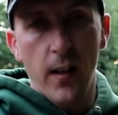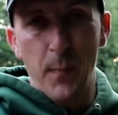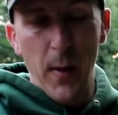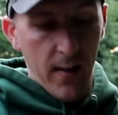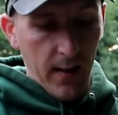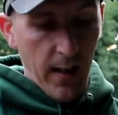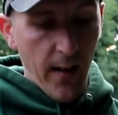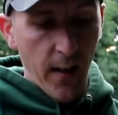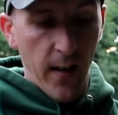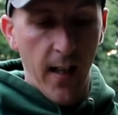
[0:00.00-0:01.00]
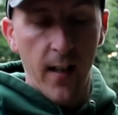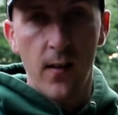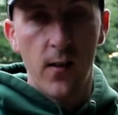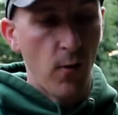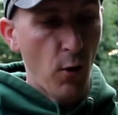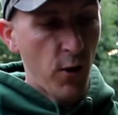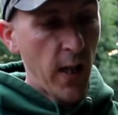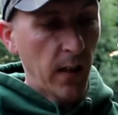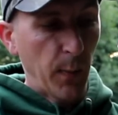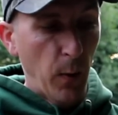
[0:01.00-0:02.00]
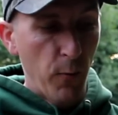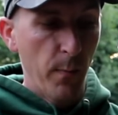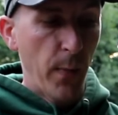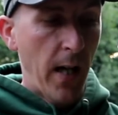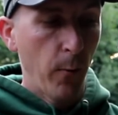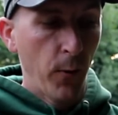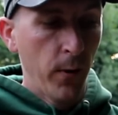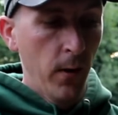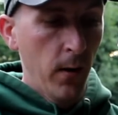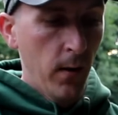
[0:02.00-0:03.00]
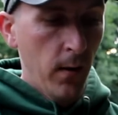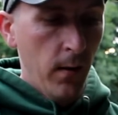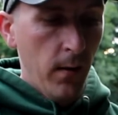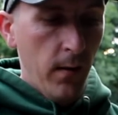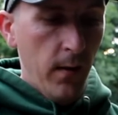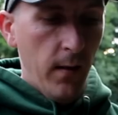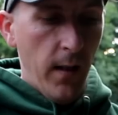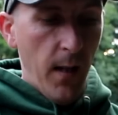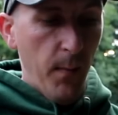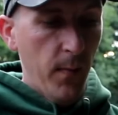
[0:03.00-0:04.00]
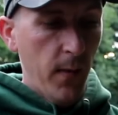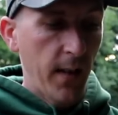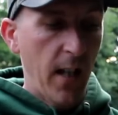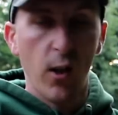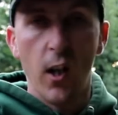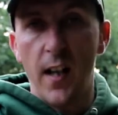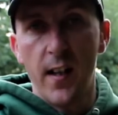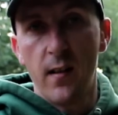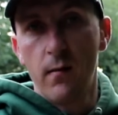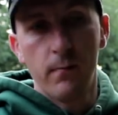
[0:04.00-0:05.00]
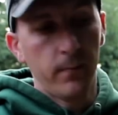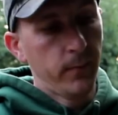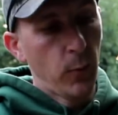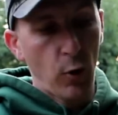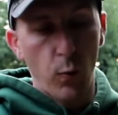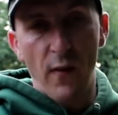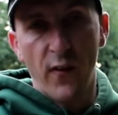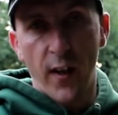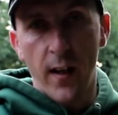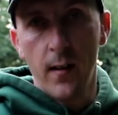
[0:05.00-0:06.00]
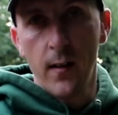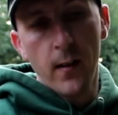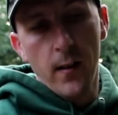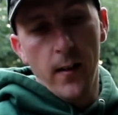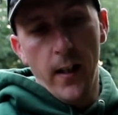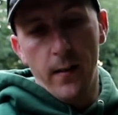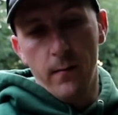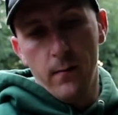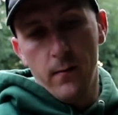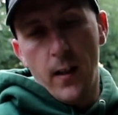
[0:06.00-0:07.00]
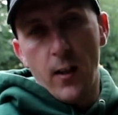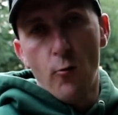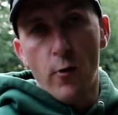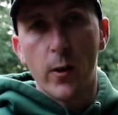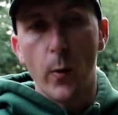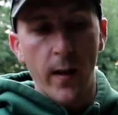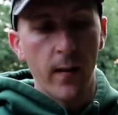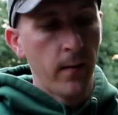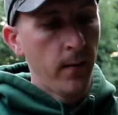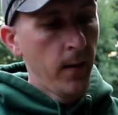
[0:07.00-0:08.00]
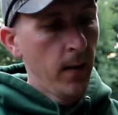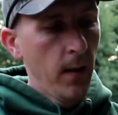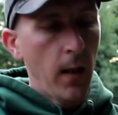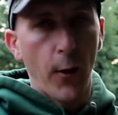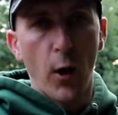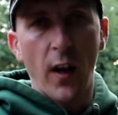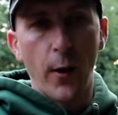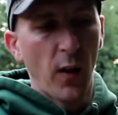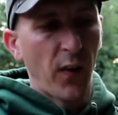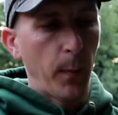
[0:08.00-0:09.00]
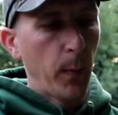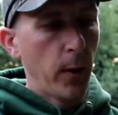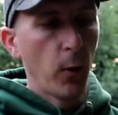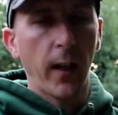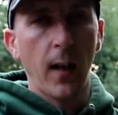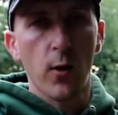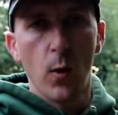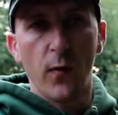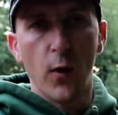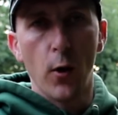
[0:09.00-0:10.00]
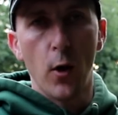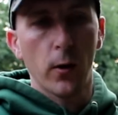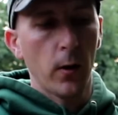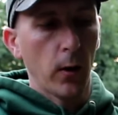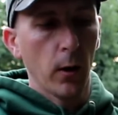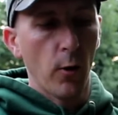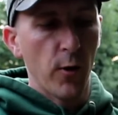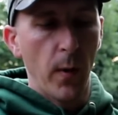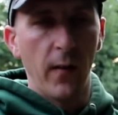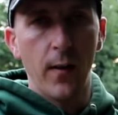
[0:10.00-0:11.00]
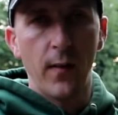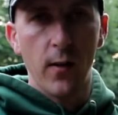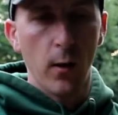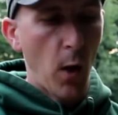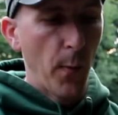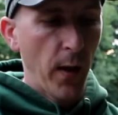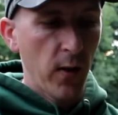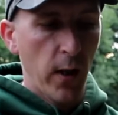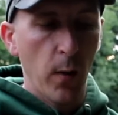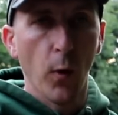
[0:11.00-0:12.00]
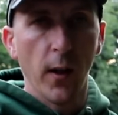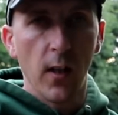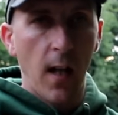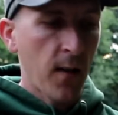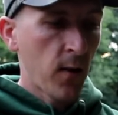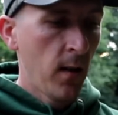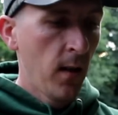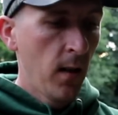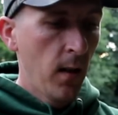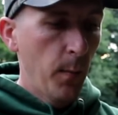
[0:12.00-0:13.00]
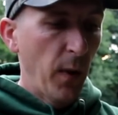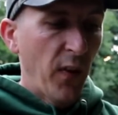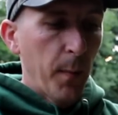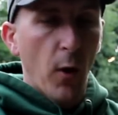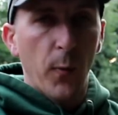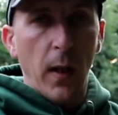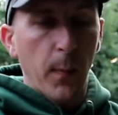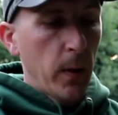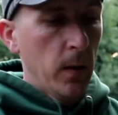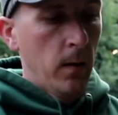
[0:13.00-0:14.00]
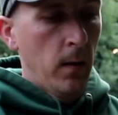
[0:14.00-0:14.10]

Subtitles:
basically at the end of the day, just take the plunge and buy one. And that's all I did. Just went for it, and it's 100 quid. I know for young kids who have not got loads of money, that's a lot of money, so you want it to last. But for most people,